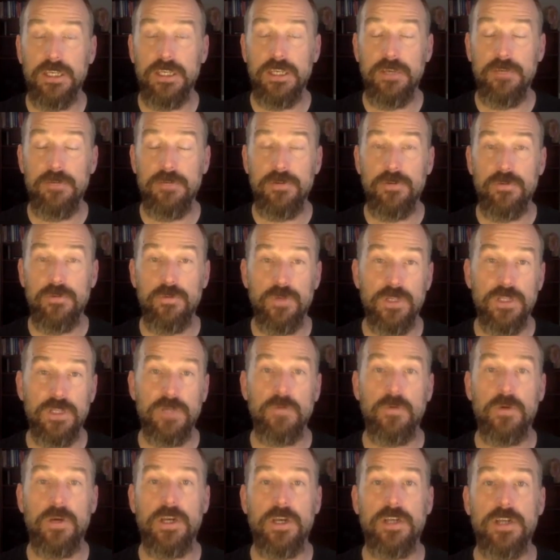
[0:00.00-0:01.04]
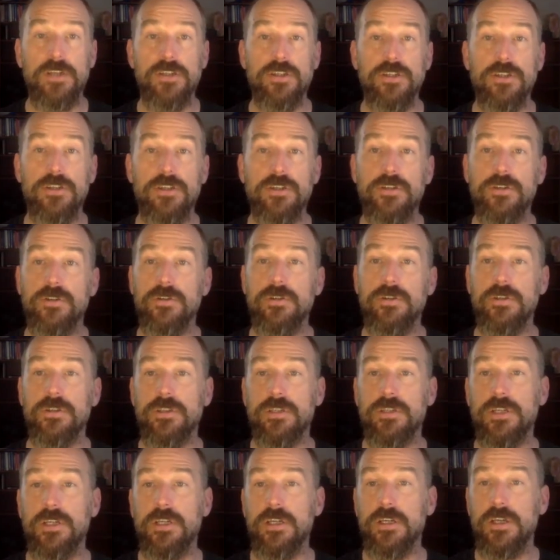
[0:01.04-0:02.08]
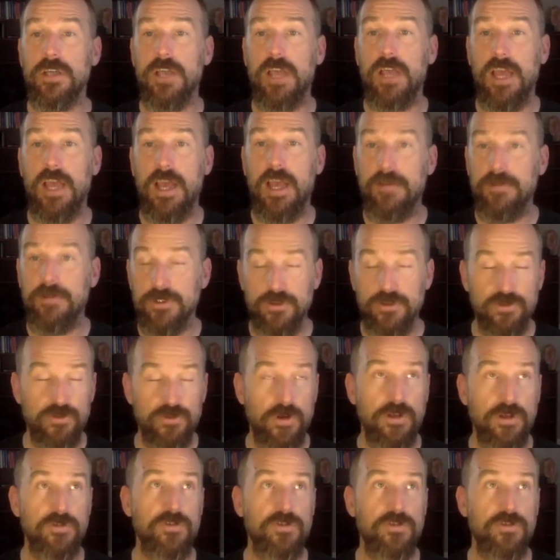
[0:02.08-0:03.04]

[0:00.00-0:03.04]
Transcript: if you really wanted to have a strong,